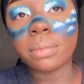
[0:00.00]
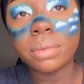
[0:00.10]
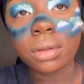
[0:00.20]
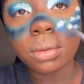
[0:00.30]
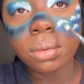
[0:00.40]

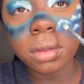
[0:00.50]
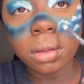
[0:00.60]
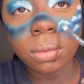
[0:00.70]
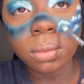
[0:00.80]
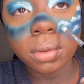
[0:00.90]
blue
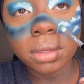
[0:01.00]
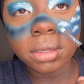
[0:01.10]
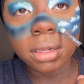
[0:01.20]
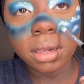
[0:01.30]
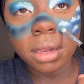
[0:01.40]
and going
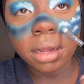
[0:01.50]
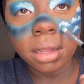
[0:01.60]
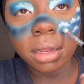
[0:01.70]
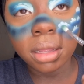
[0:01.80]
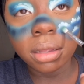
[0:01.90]

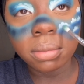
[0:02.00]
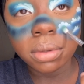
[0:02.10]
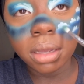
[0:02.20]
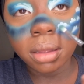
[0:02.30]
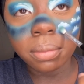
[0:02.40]
slightly up
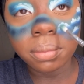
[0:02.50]
top.